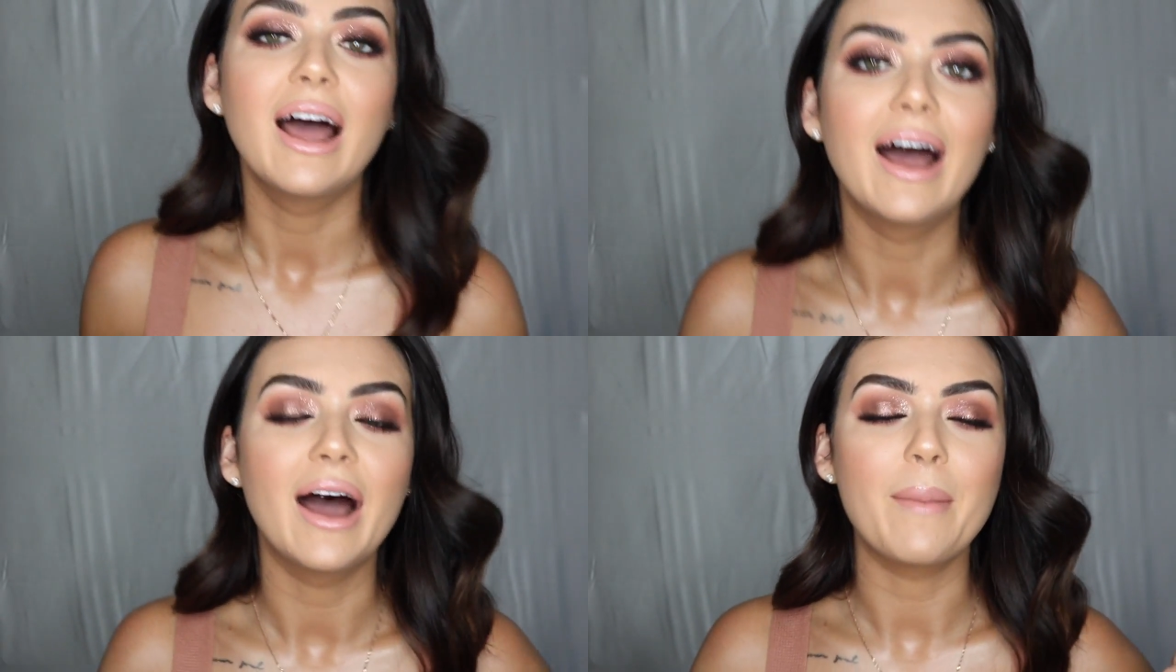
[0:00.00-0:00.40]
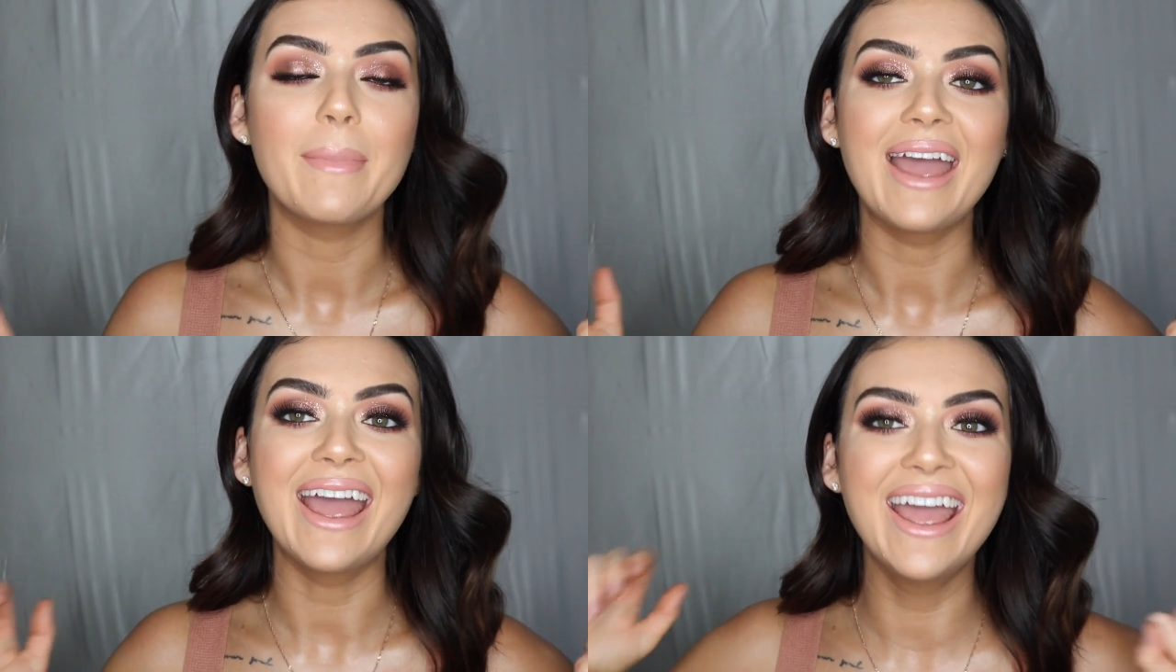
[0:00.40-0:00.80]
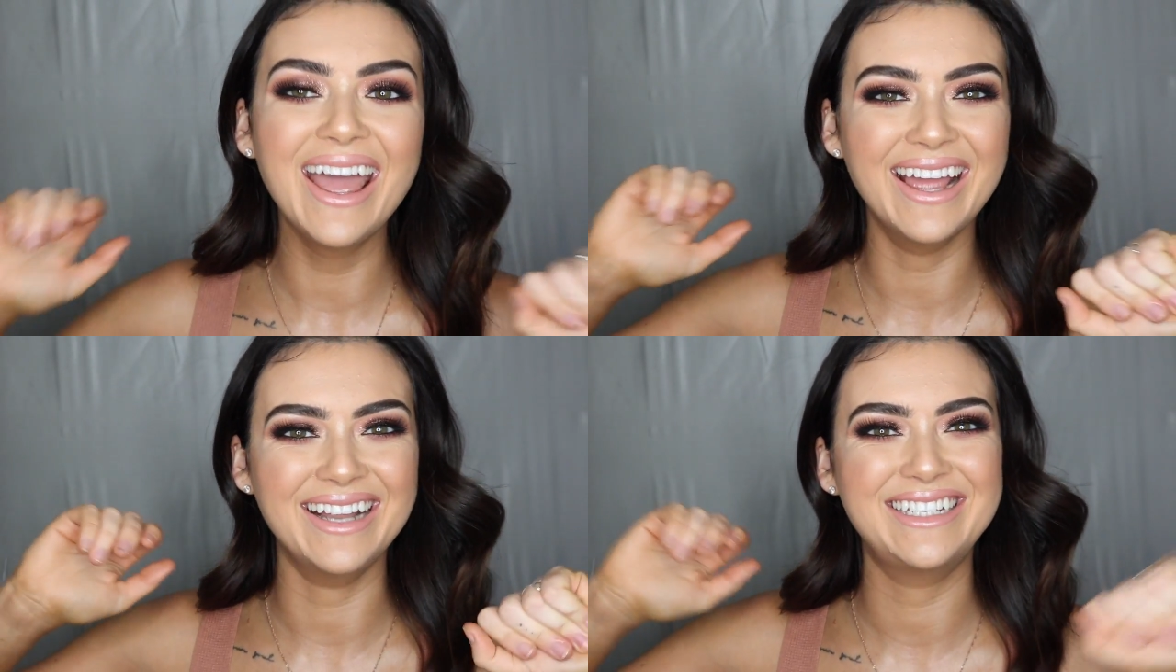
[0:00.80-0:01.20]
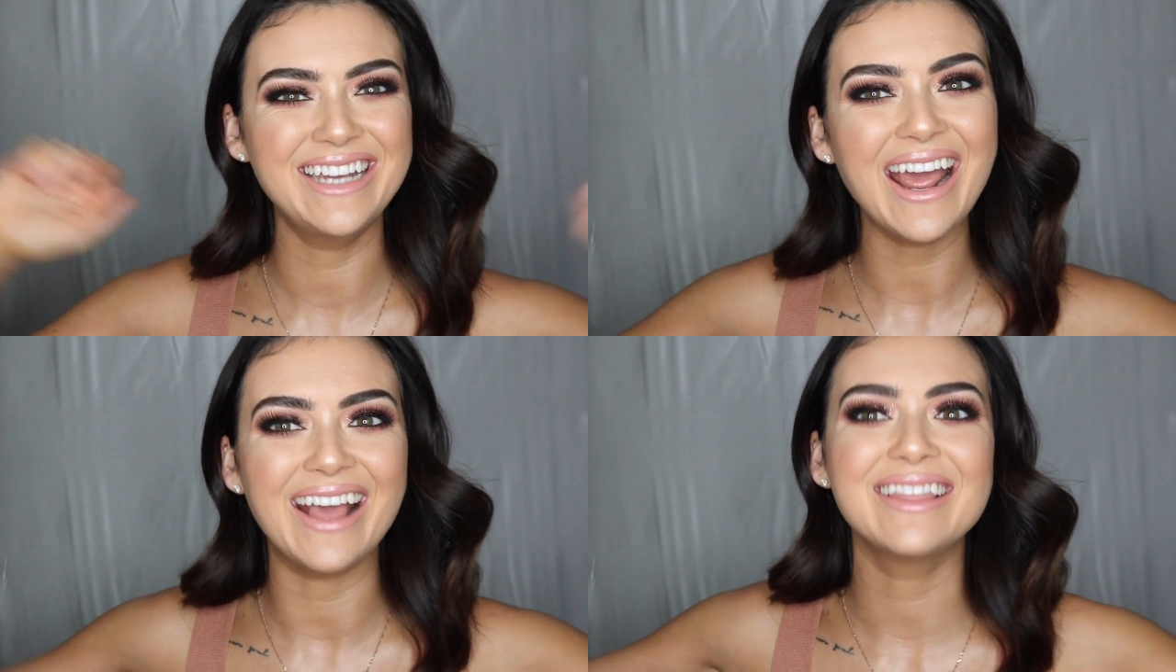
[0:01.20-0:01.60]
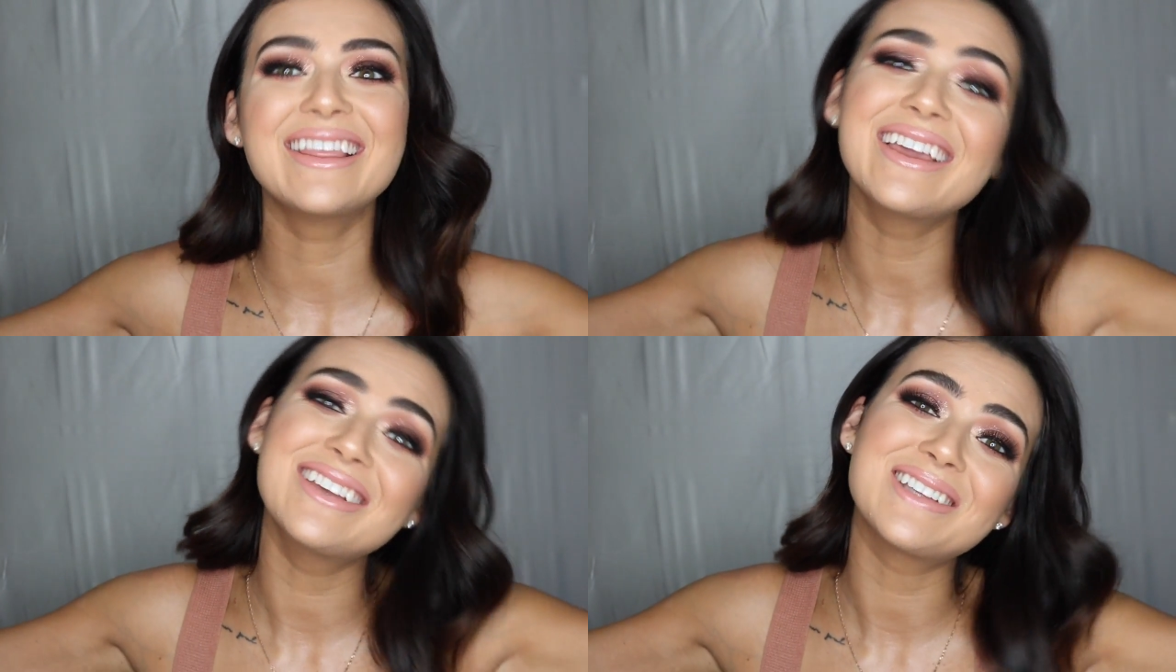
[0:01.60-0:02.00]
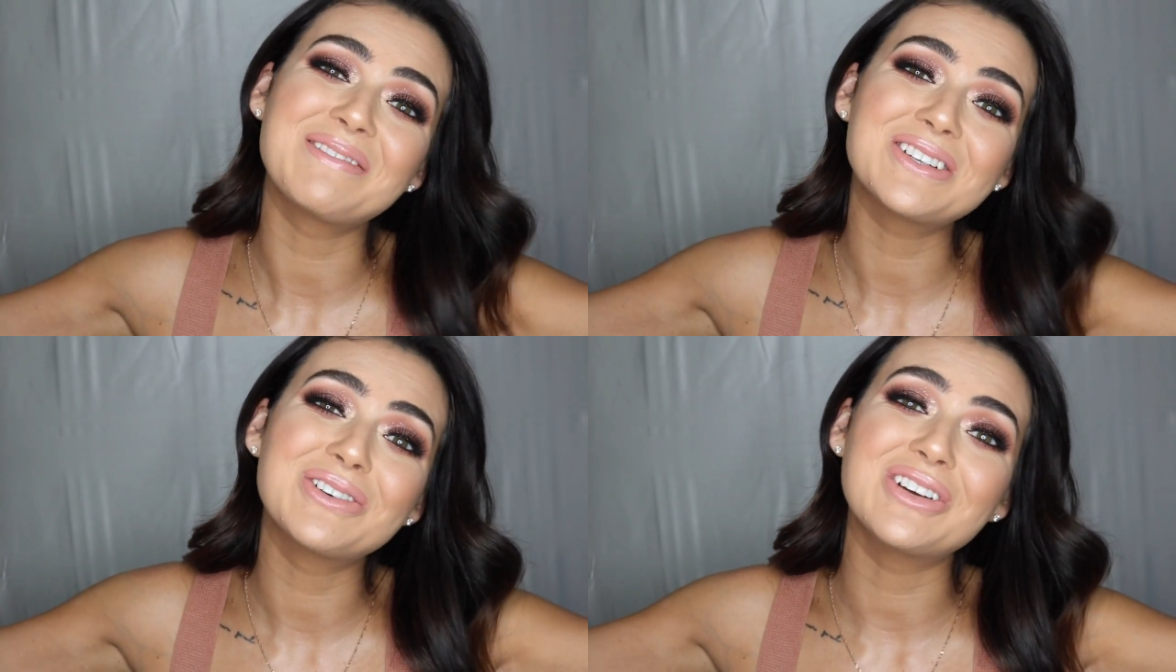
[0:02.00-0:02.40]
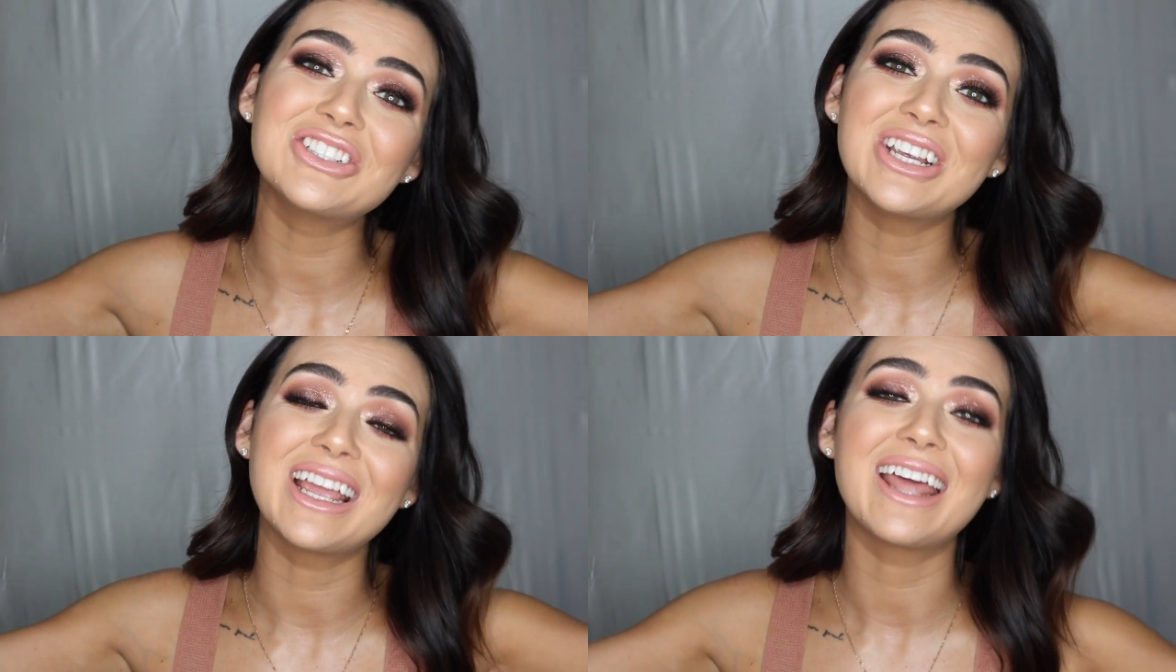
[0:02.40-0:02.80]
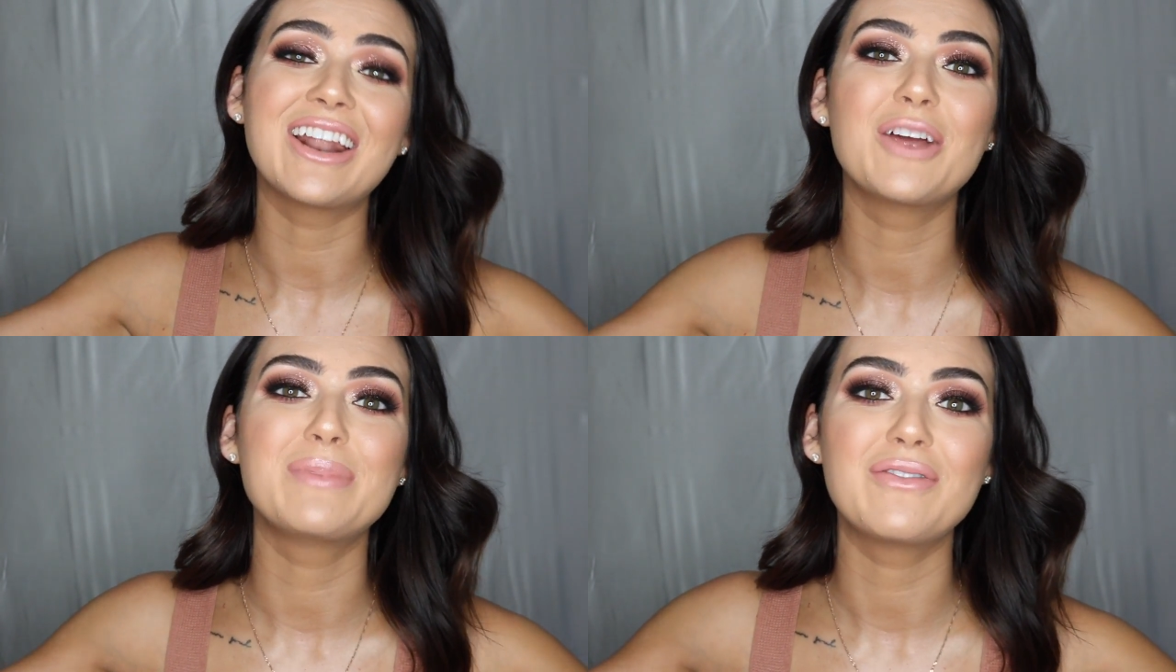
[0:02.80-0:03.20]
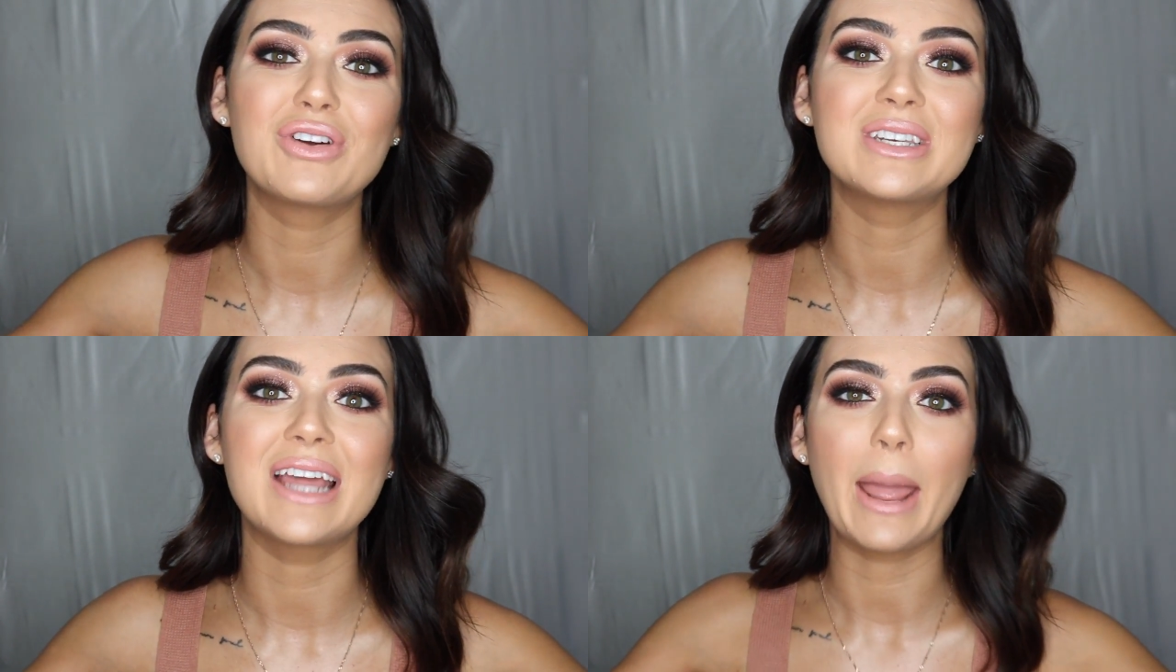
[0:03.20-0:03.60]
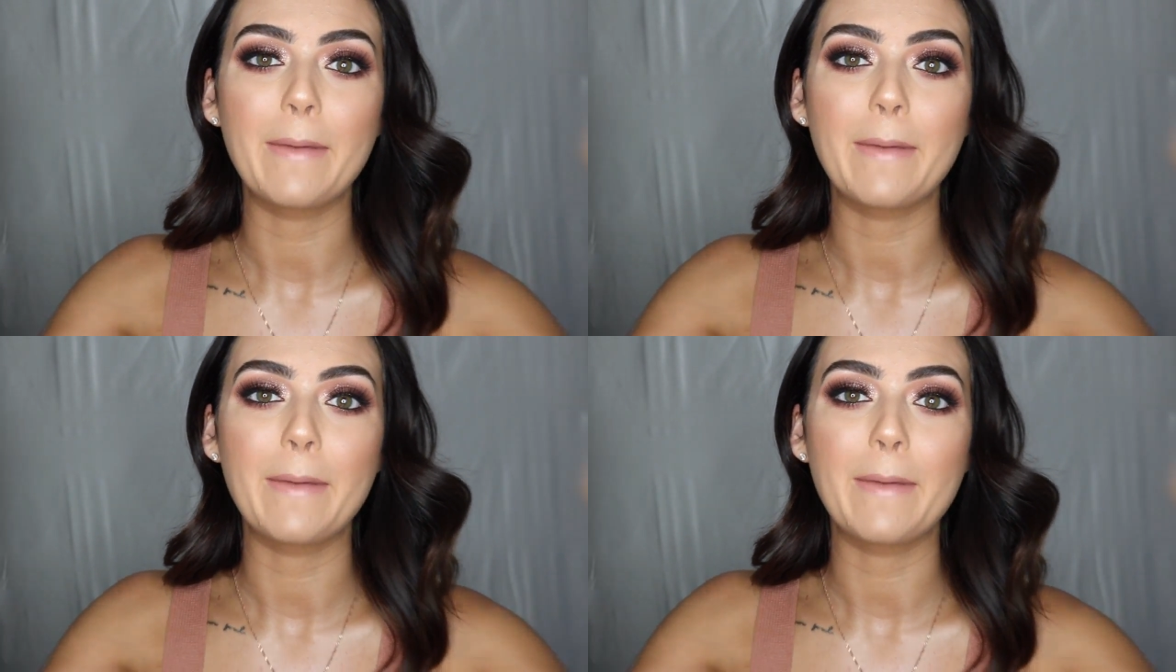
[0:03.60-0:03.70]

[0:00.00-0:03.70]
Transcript: And yeah, thank you so much for watching, and I hope you have a good day.